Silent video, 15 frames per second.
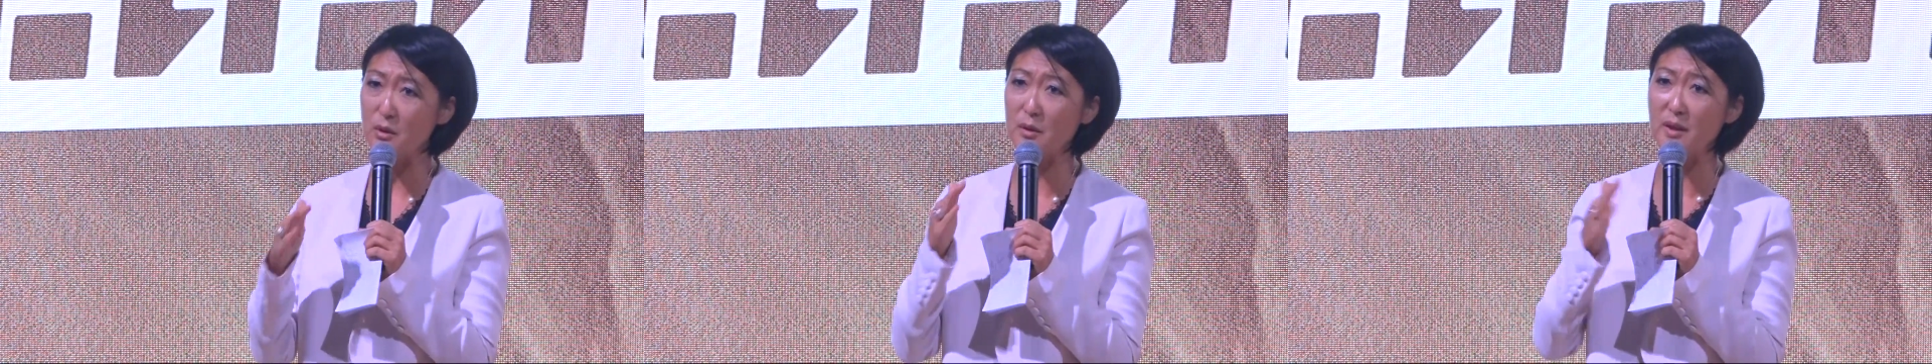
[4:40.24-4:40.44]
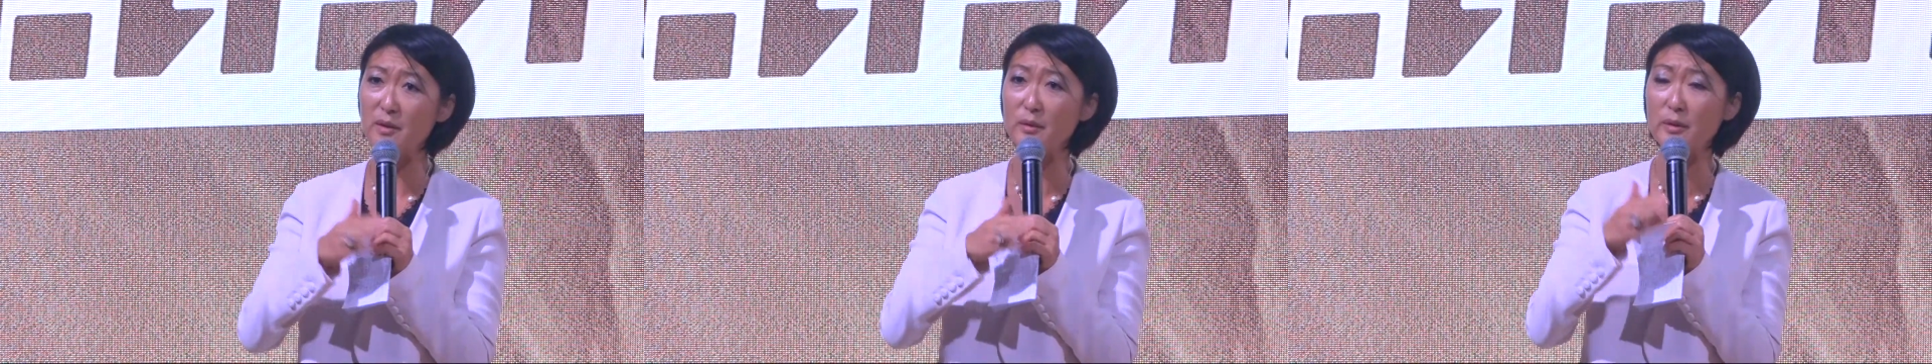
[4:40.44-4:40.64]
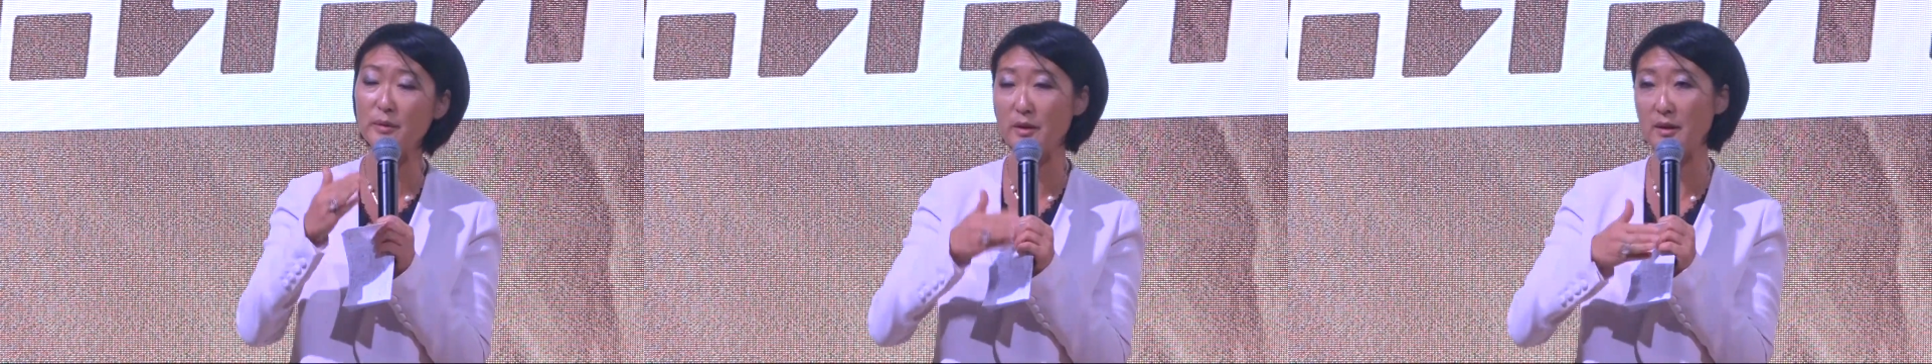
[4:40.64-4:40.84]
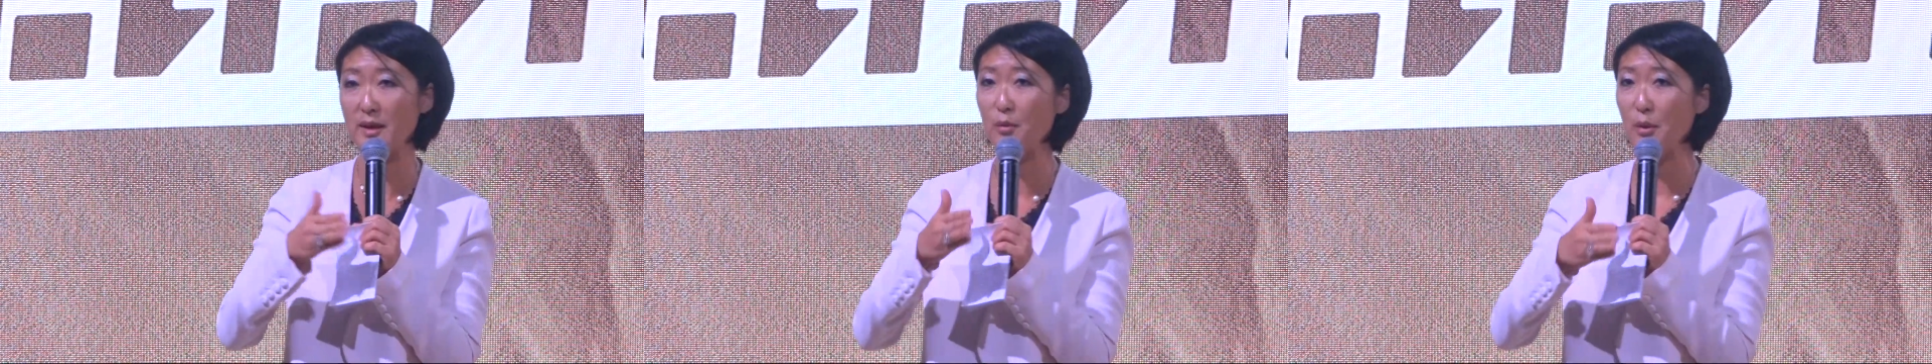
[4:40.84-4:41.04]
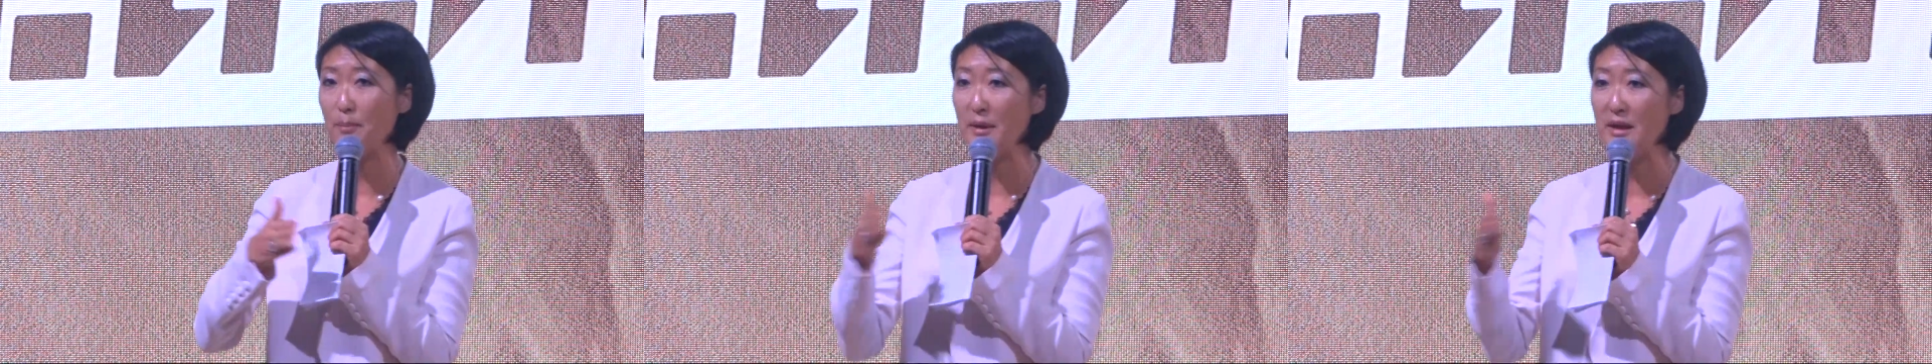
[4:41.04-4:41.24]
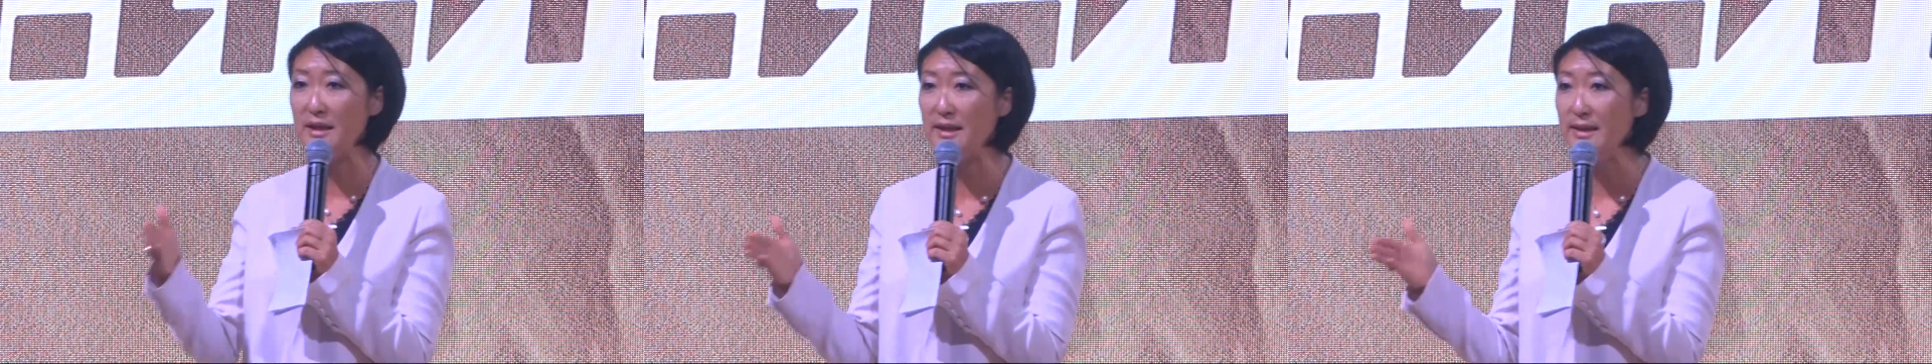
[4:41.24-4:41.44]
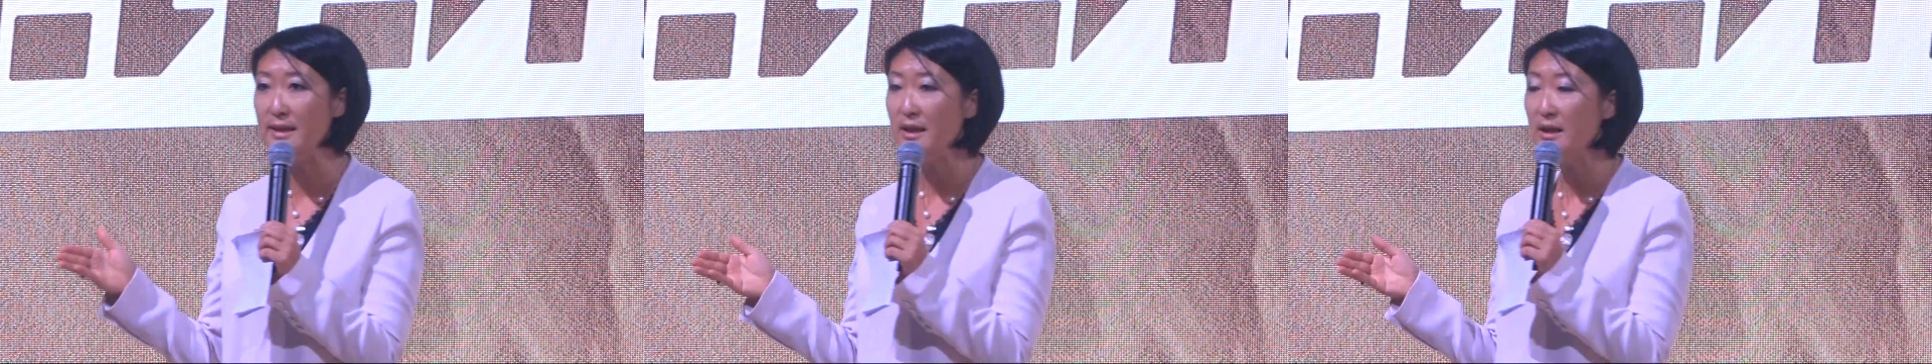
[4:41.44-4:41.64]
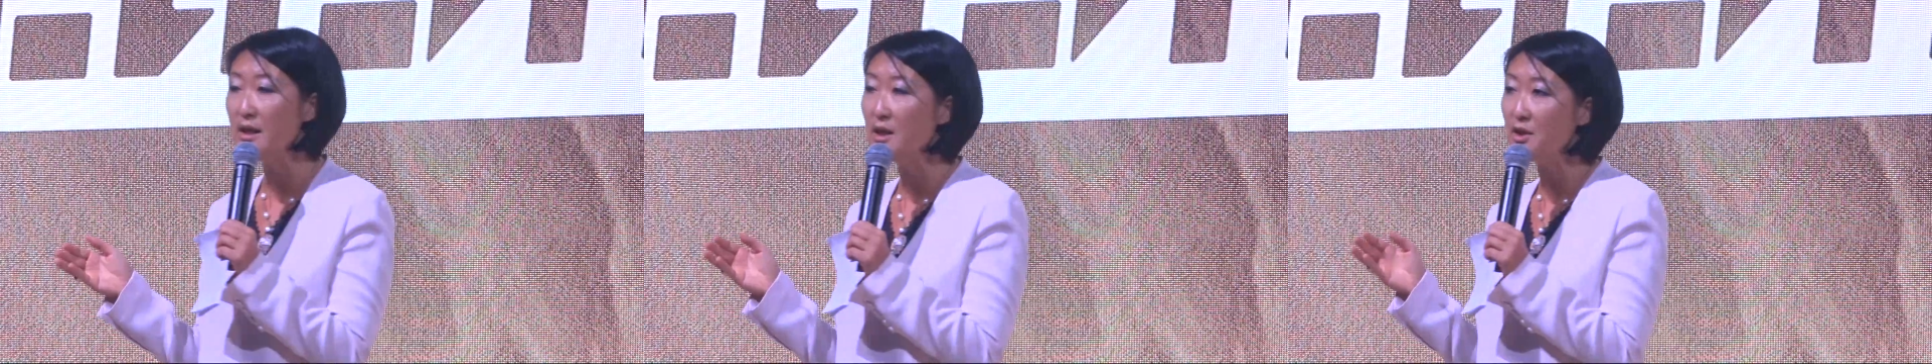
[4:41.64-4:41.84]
So there were many